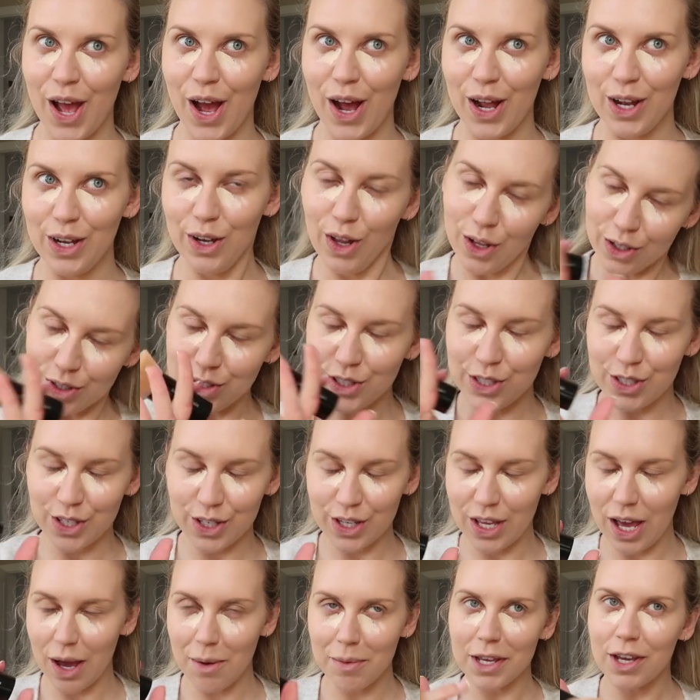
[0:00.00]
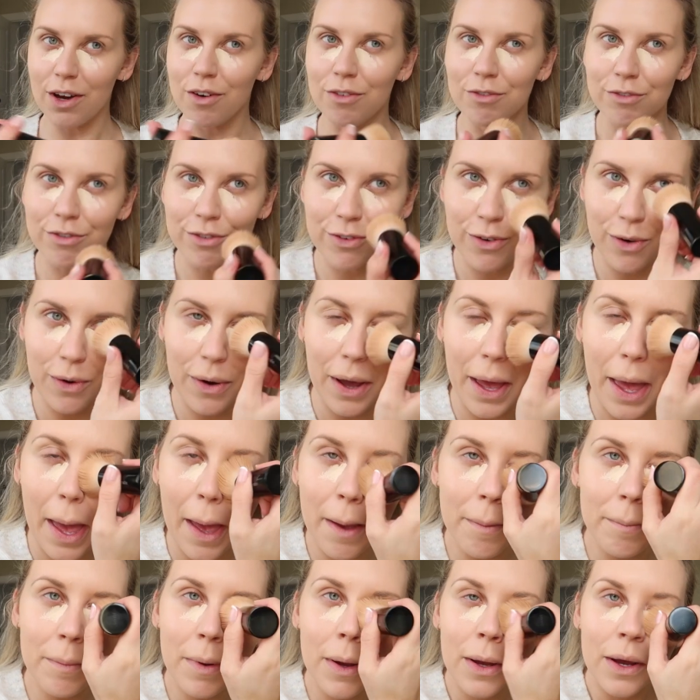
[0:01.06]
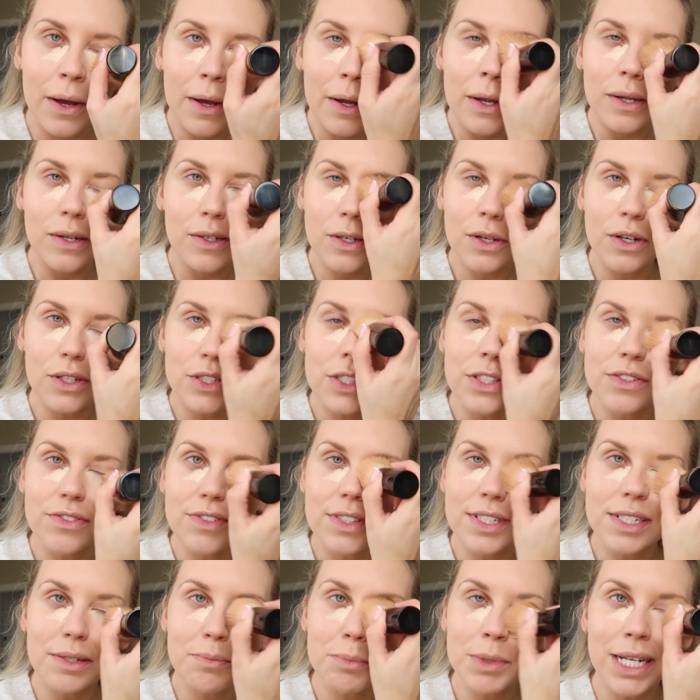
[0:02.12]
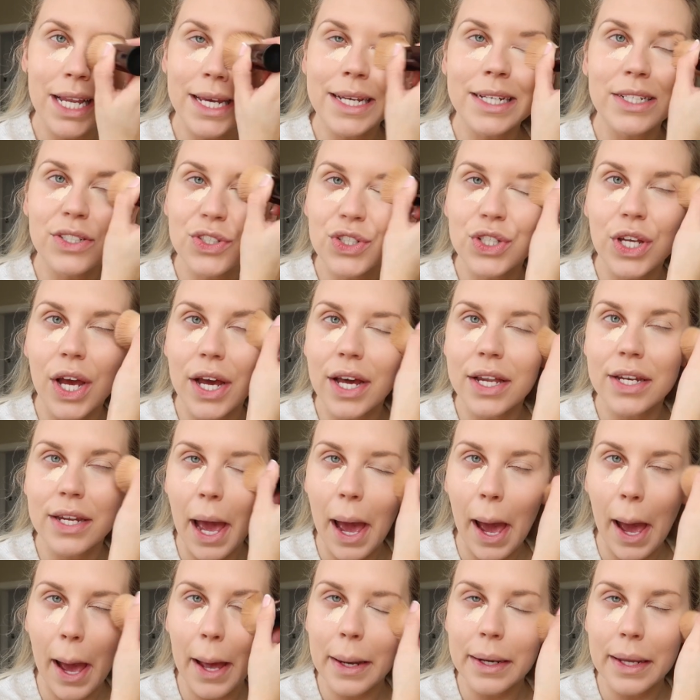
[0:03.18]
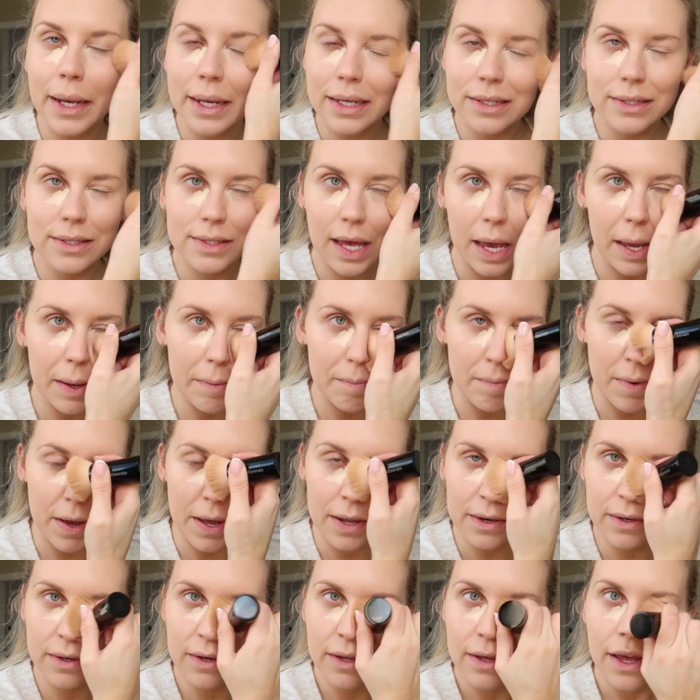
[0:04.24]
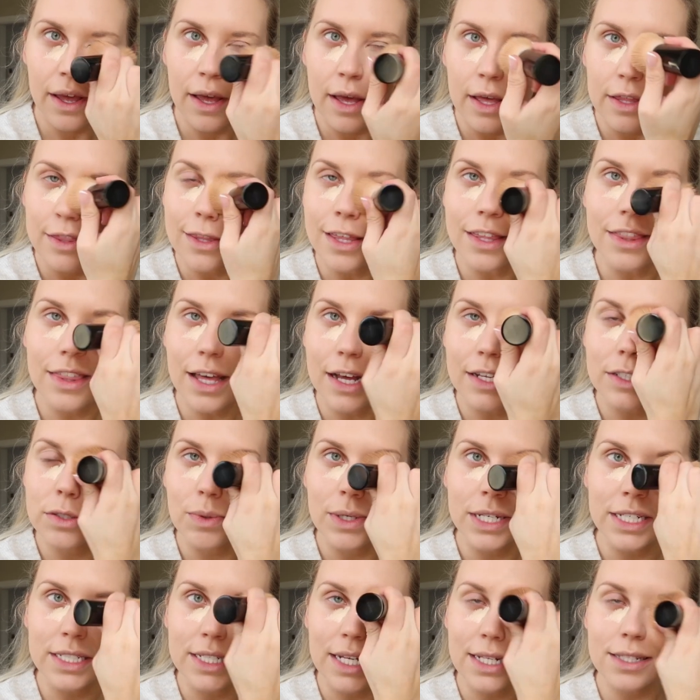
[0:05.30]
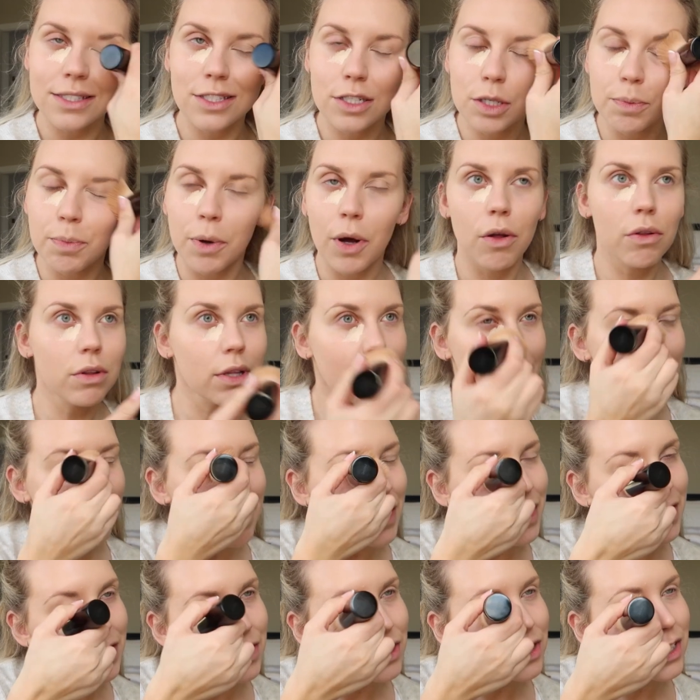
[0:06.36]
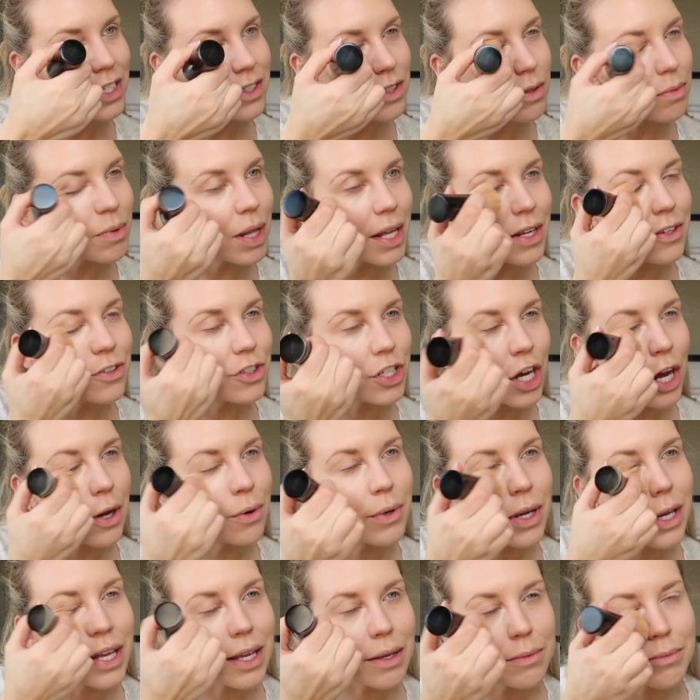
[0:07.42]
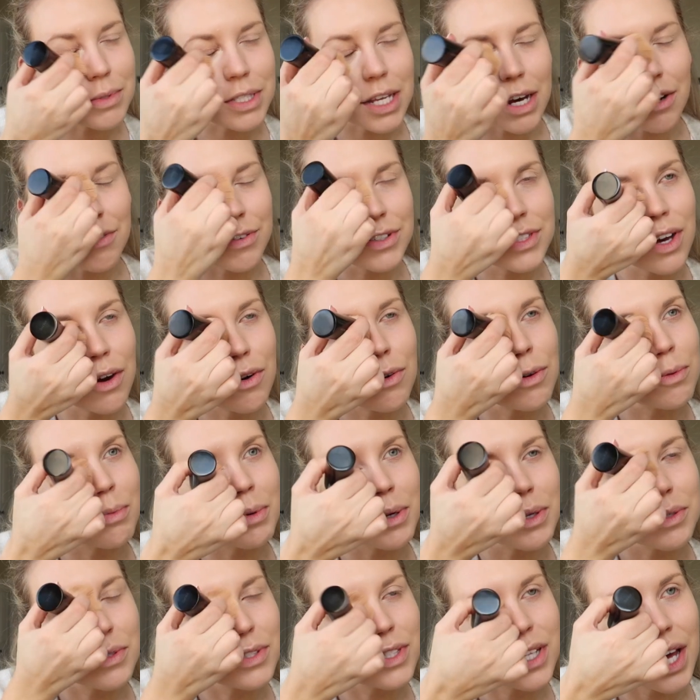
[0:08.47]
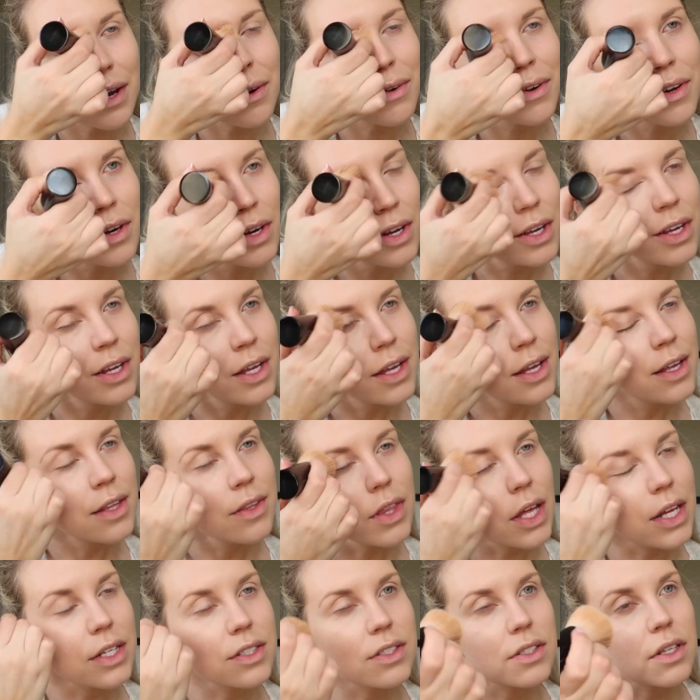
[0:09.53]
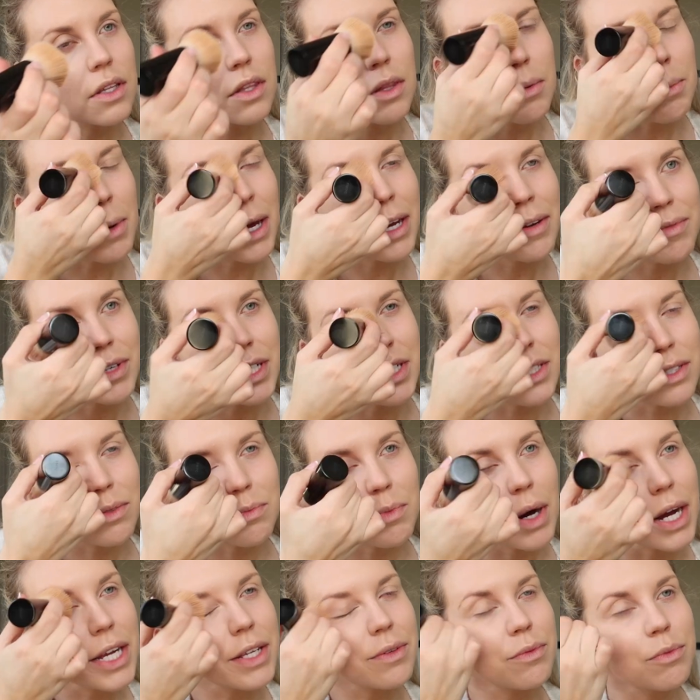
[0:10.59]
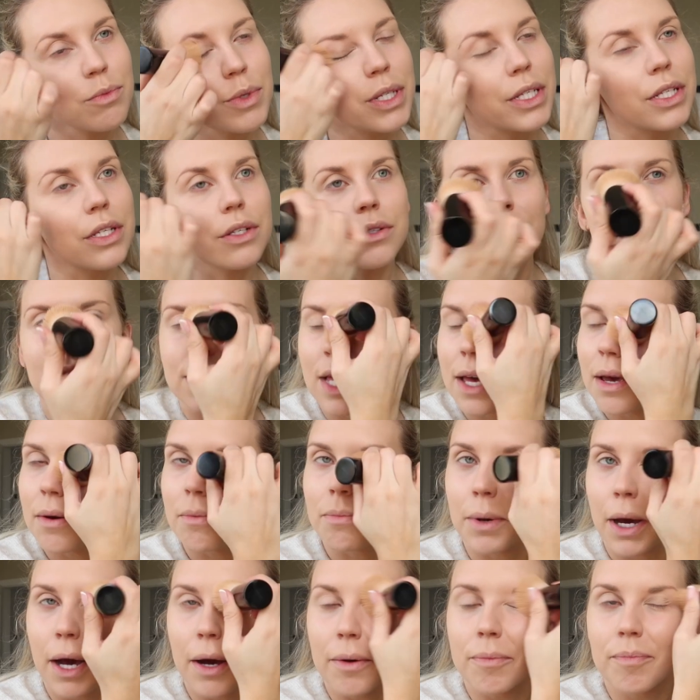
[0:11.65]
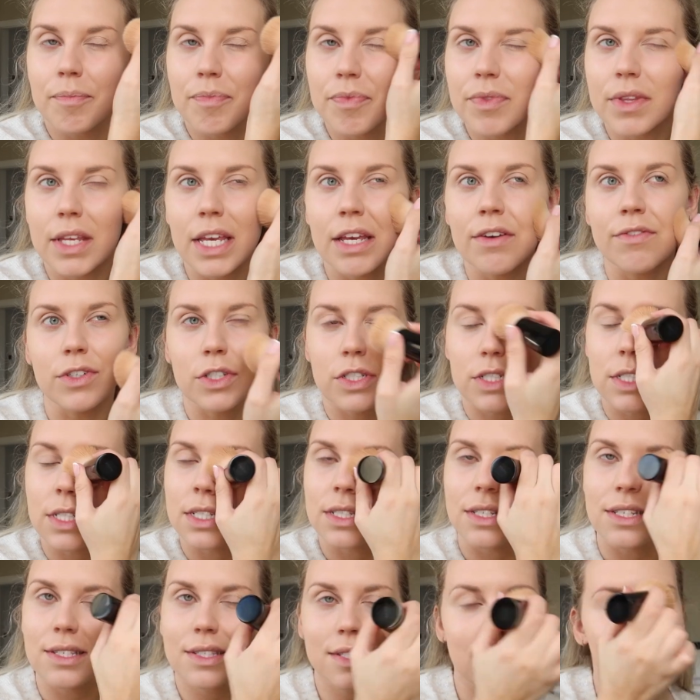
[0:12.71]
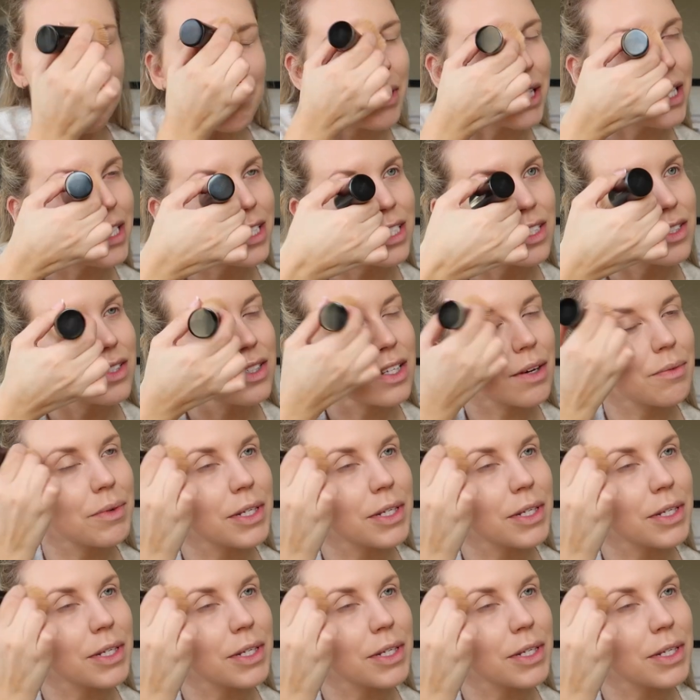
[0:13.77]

a lot going on for him, a lot of stimulation and excitement, that that's when he tends to pull, and then he just ends up, like, choking himself. It's horrible, so that's the main reason why we use it, but even just as a slip lead, it's so